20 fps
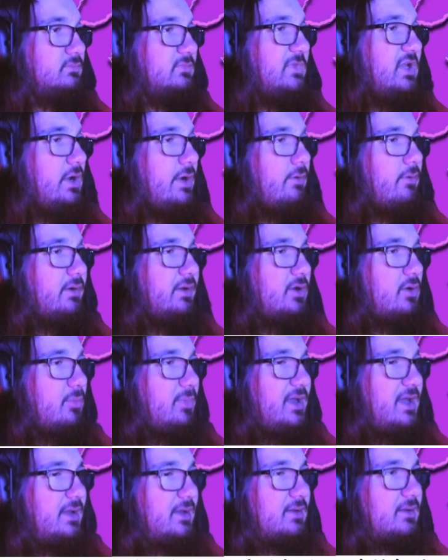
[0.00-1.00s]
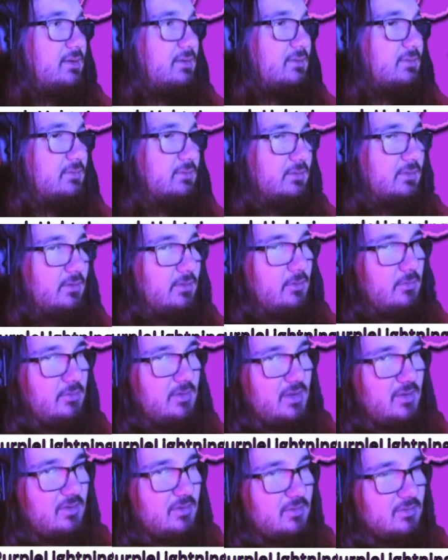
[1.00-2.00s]
No, I want to go back.
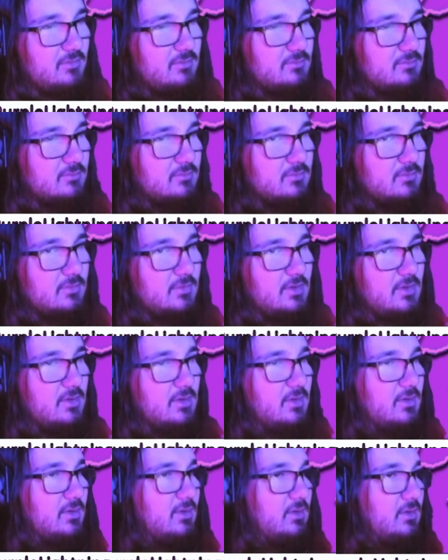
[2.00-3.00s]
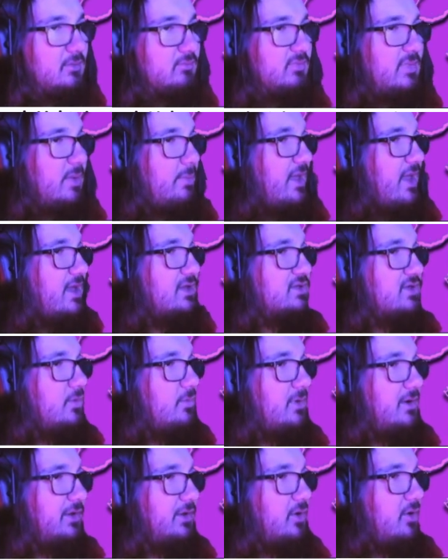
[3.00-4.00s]
Okay. Maybe I don't
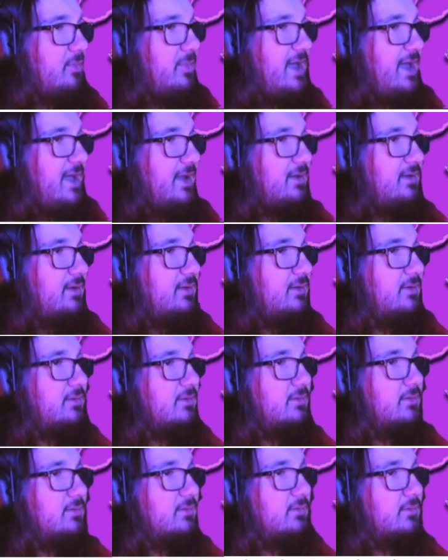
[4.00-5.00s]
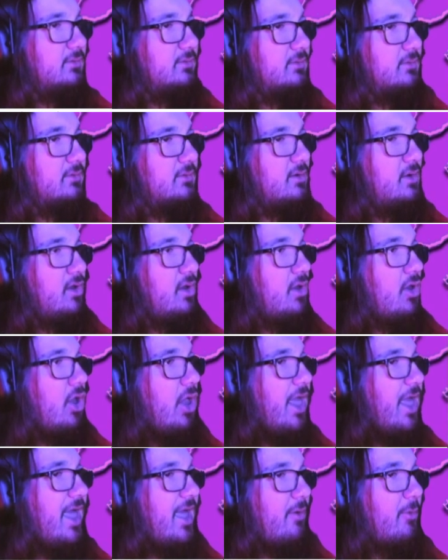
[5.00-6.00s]
want to go back.
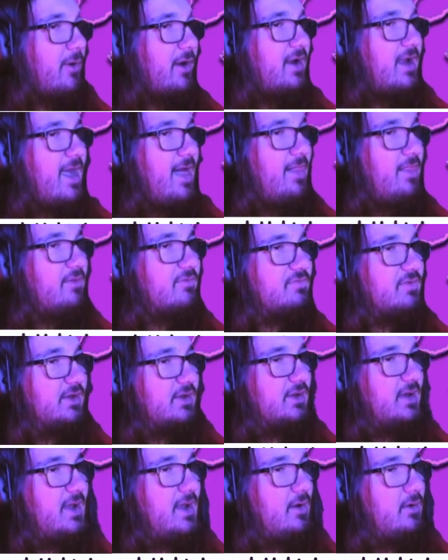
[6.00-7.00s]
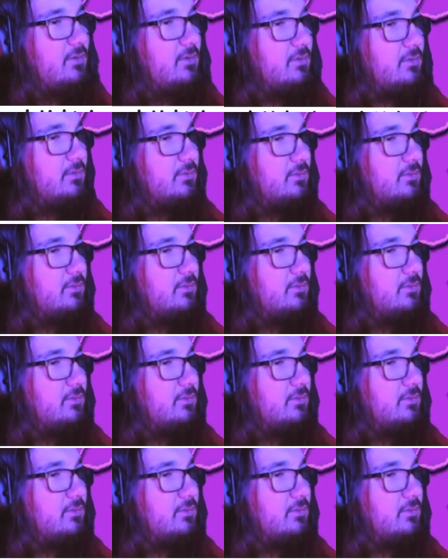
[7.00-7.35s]
Hey, we're an elephant now.